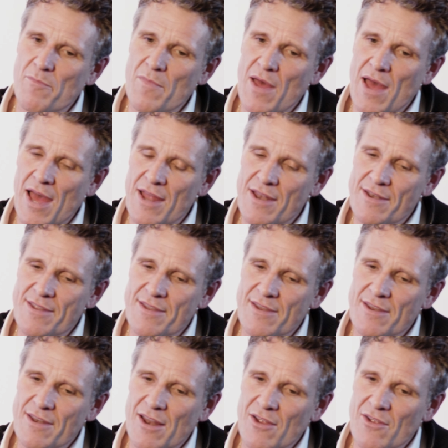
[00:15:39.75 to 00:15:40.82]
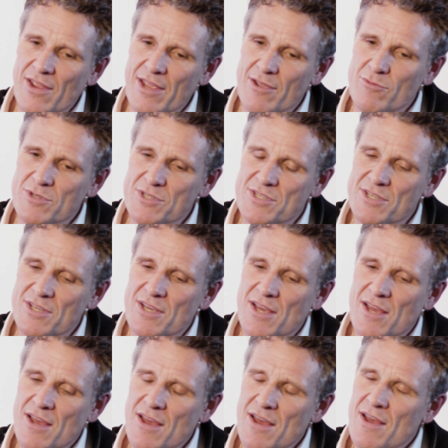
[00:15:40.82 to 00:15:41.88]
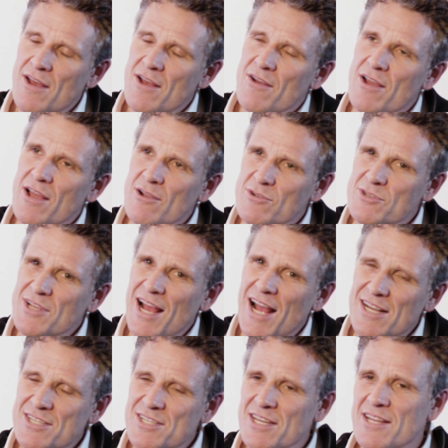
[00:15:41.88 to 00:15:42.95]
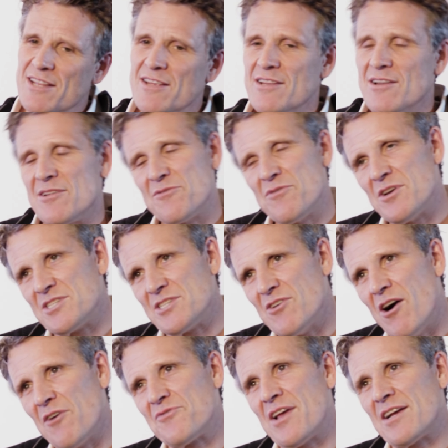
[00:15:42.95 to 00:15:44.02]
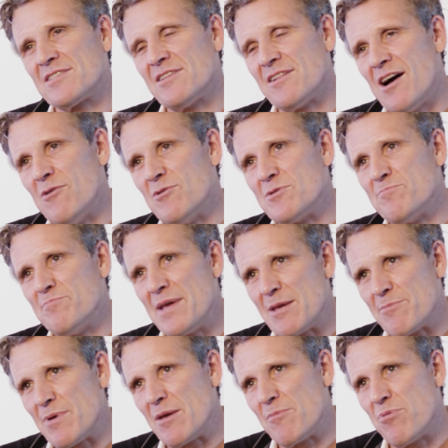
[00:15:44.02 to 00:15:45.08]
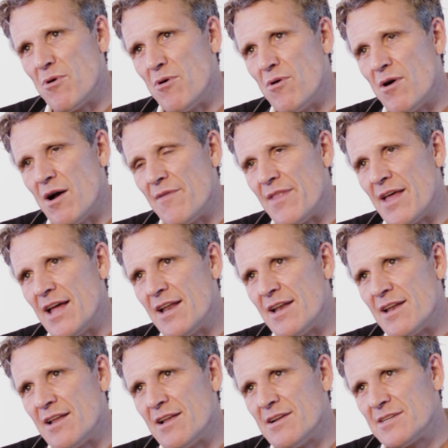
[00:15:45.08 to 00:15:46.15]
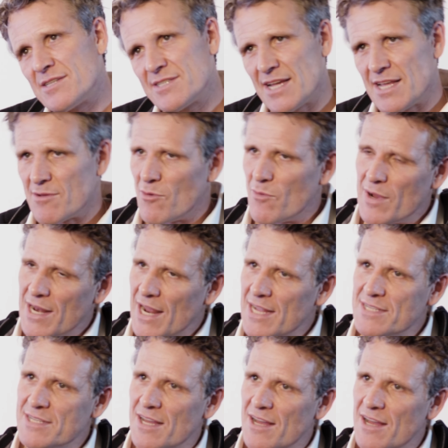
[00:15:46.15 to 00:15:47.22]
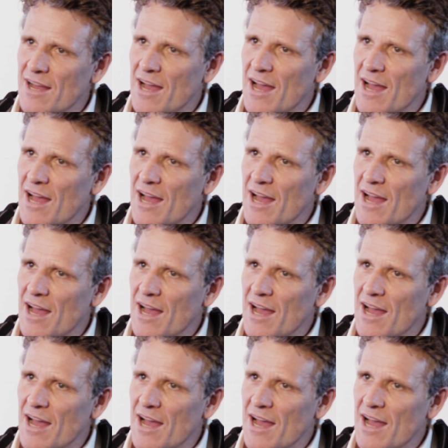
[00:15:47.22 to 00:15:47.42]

And it was actually in the first year after the accident, I would meet people and then see them a week later